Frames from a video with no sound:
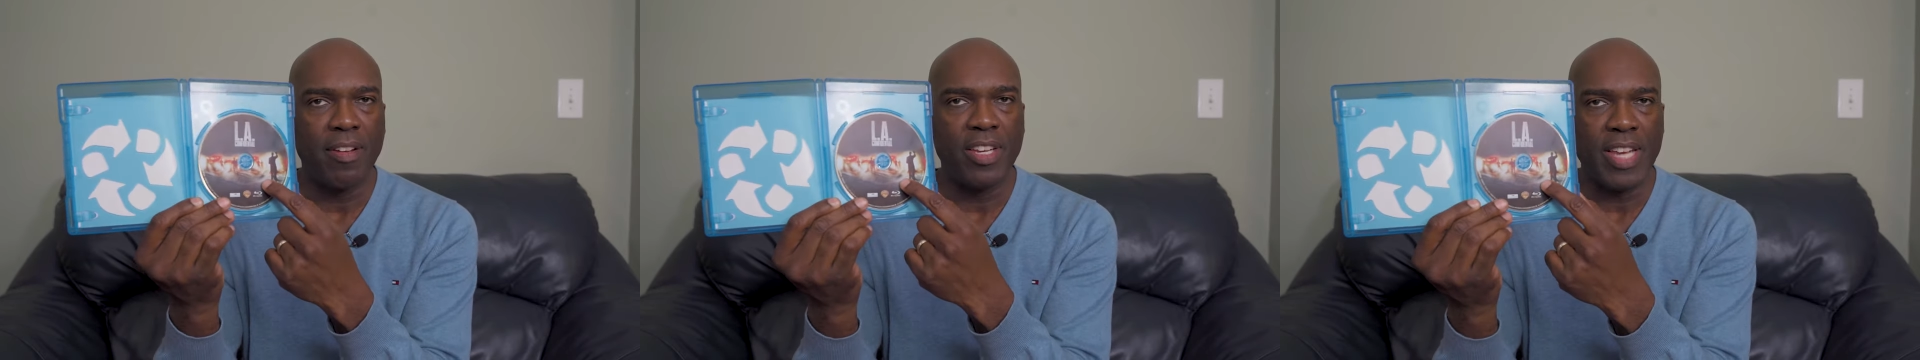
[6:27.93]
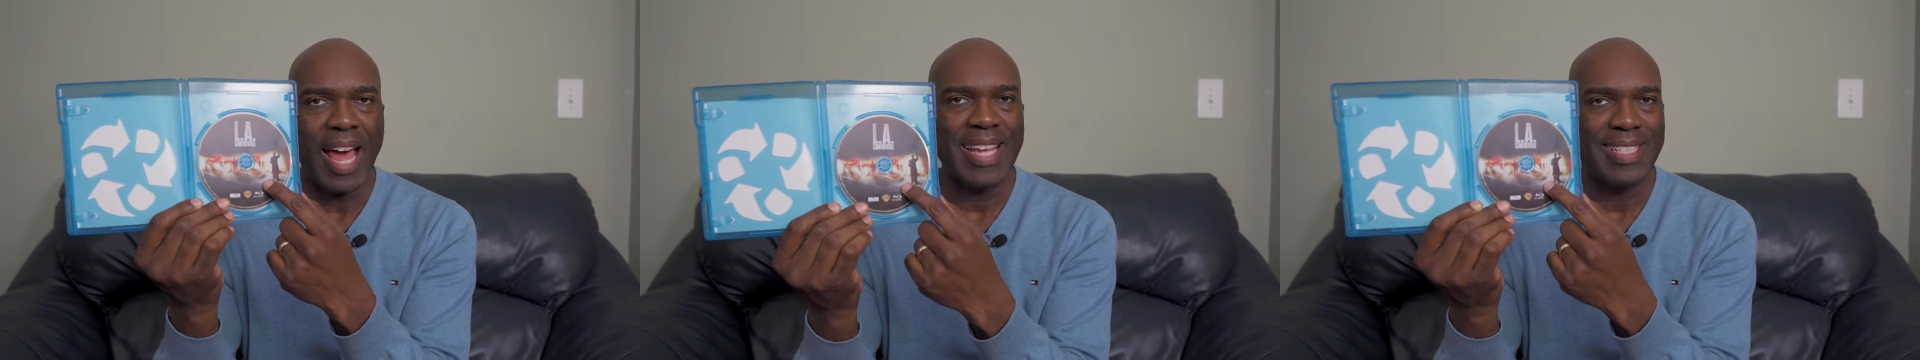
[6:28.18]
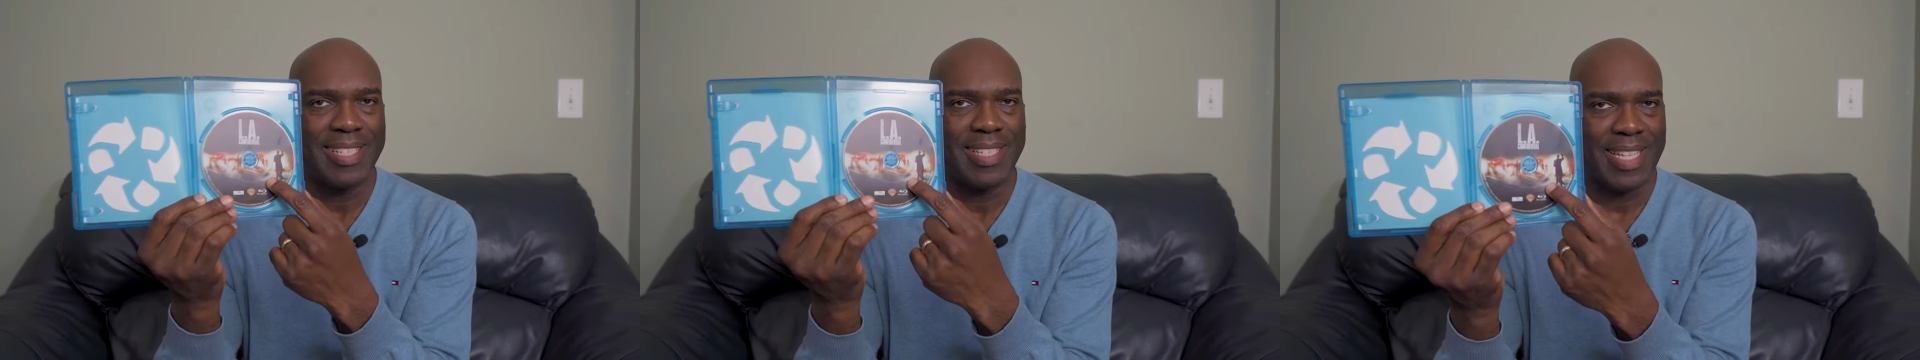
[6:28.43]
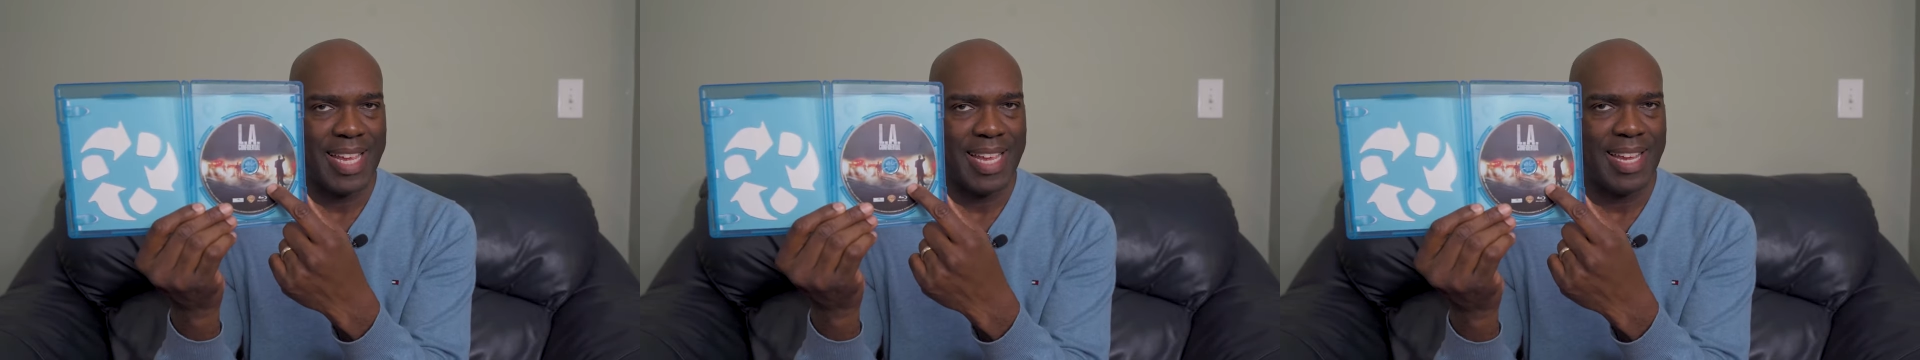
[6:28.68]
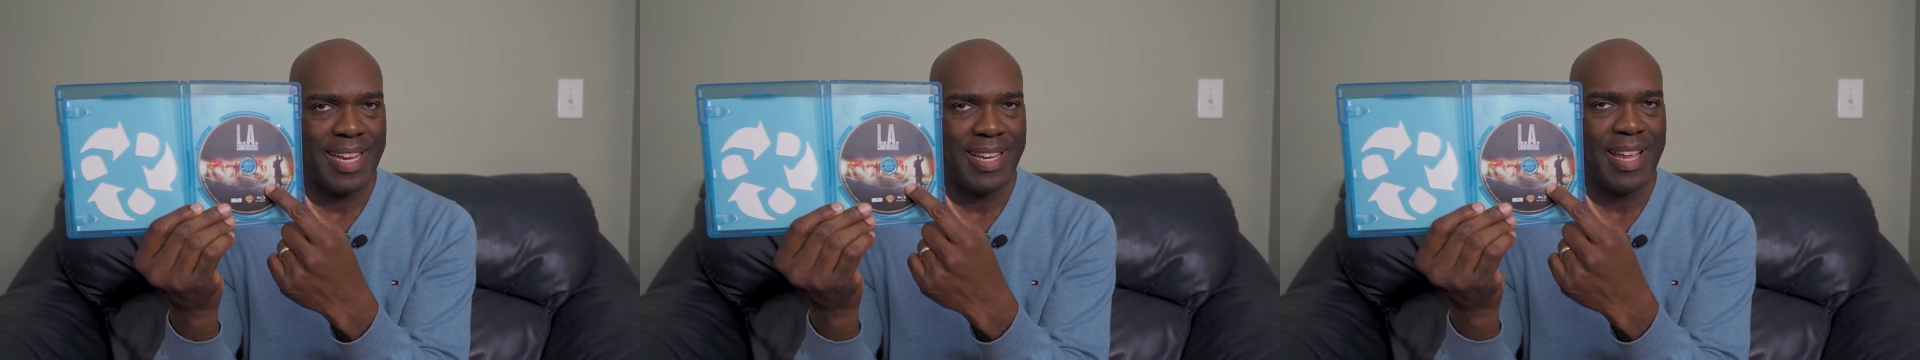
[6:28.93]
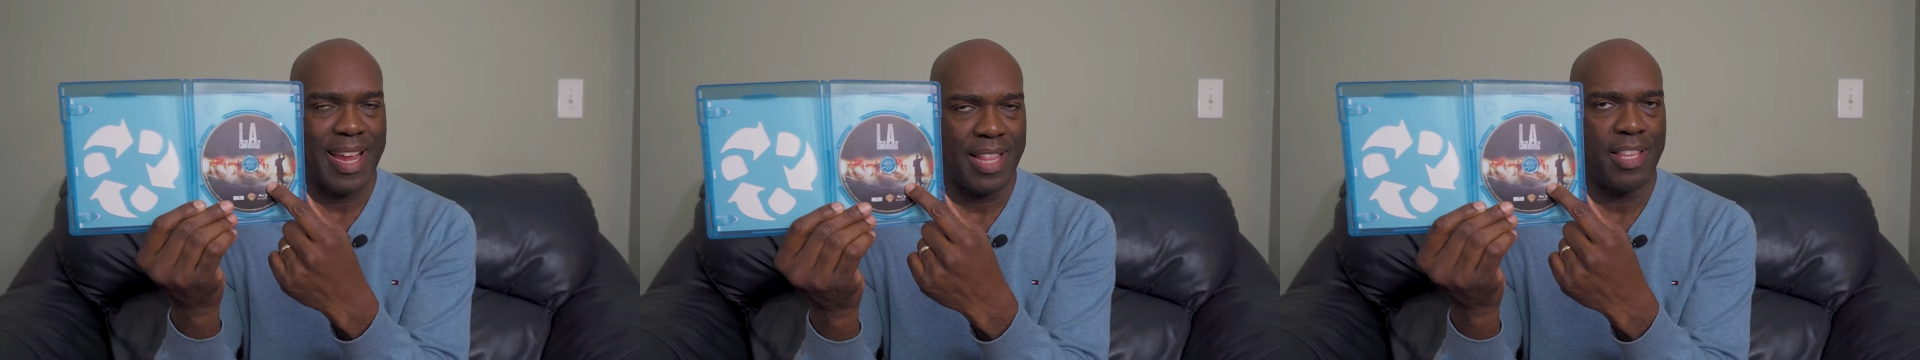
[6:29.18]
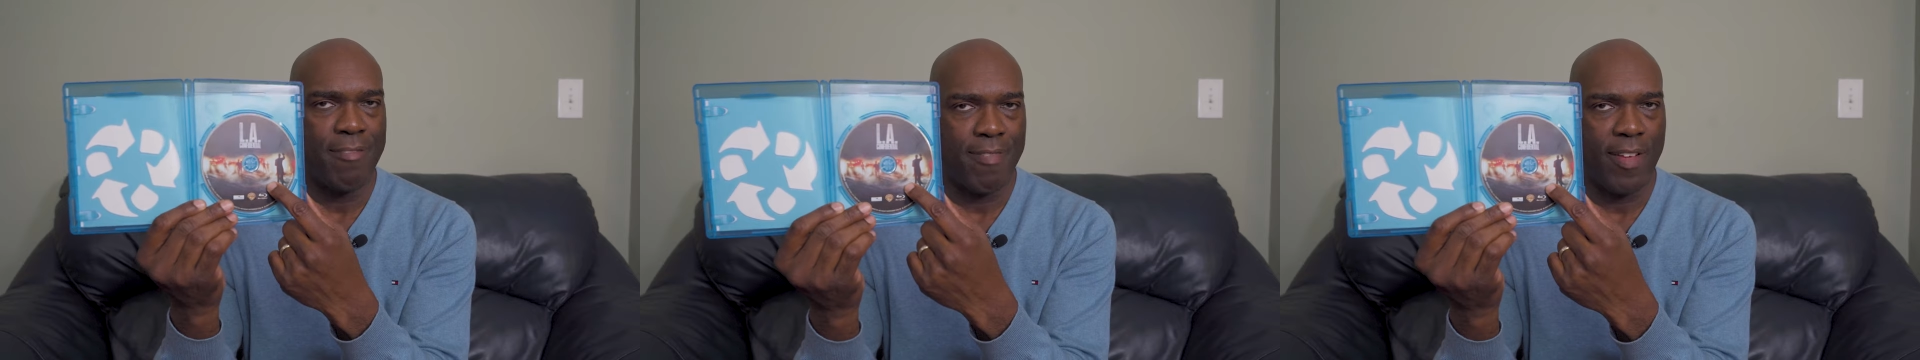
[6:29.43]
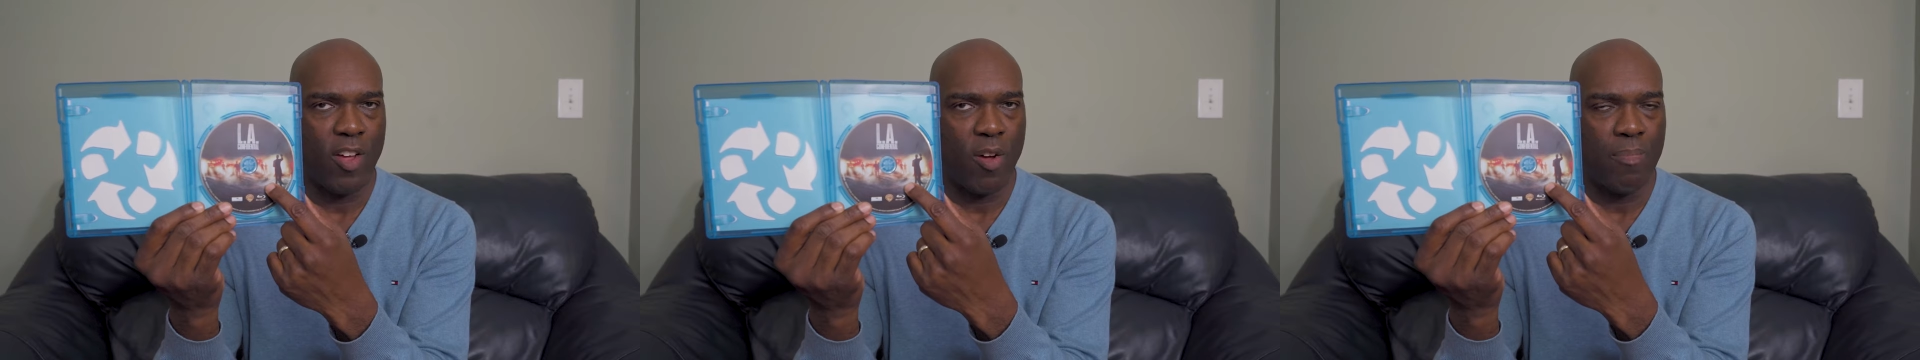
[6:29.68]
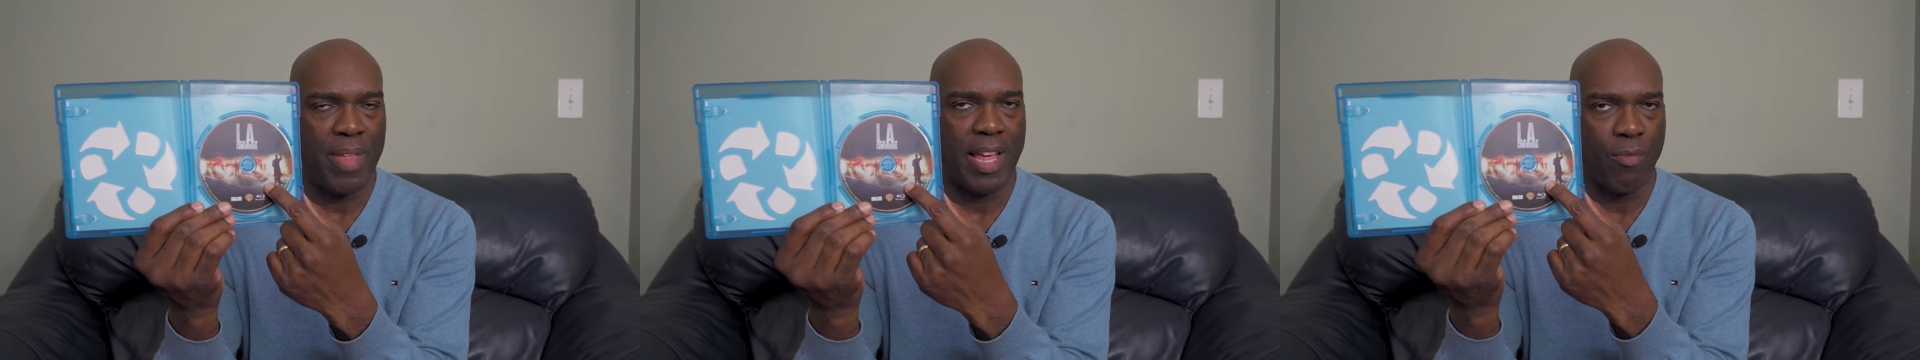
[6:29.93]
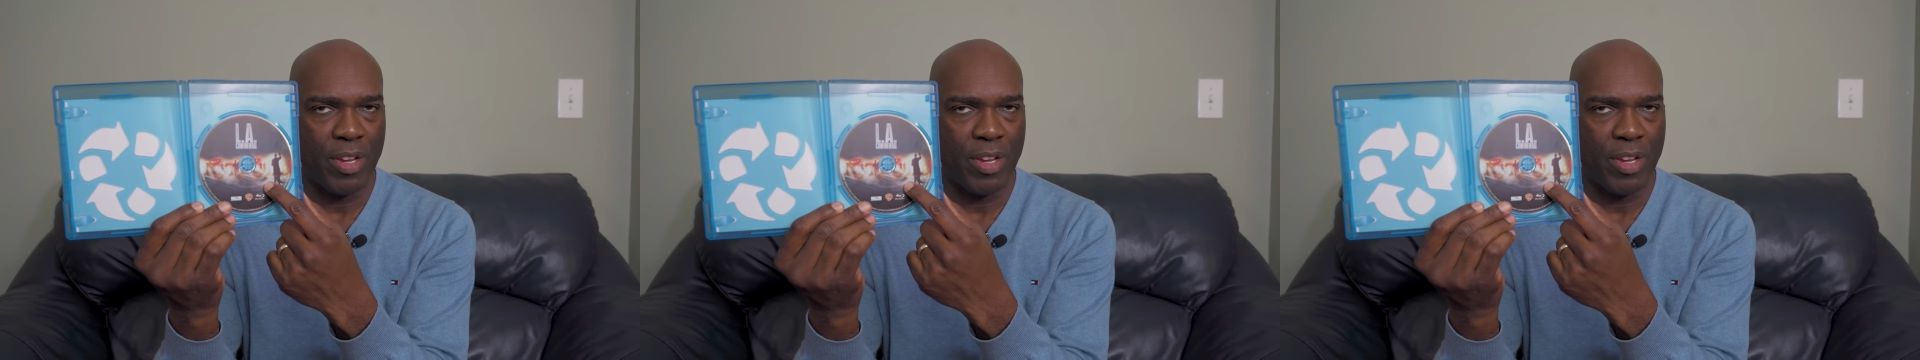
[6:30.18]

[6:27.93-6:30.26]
nice scene in the film that